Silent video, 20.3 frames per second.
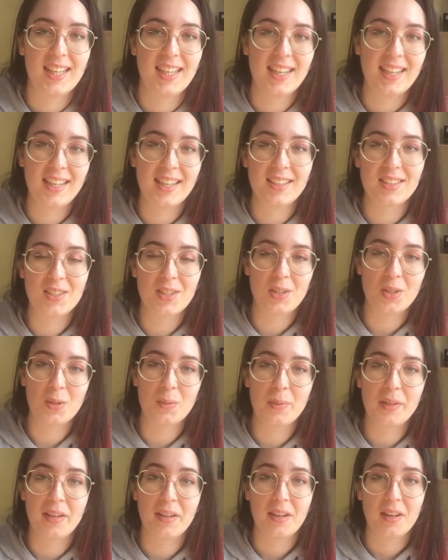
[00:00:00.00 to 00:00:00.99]
it gets a
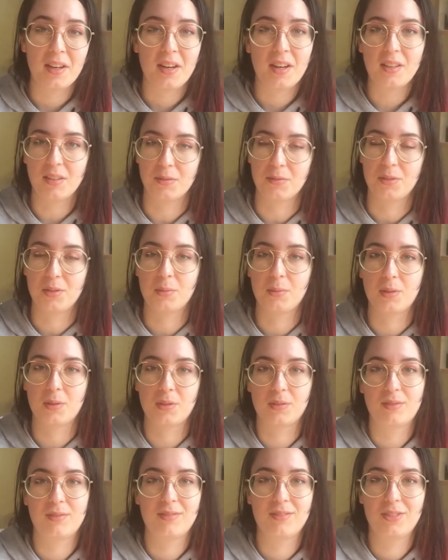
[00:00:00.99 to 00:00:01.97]
little bit
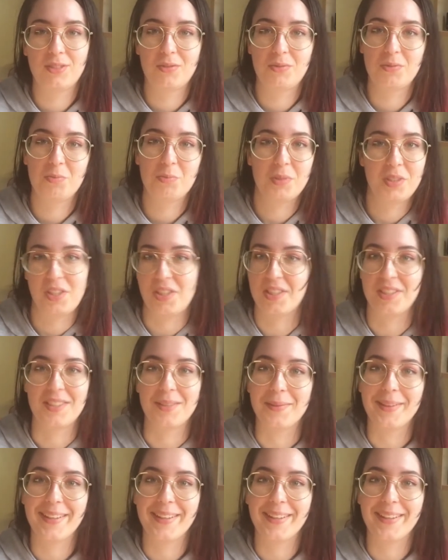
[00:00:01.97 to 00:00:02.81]
uncomfortable, but just a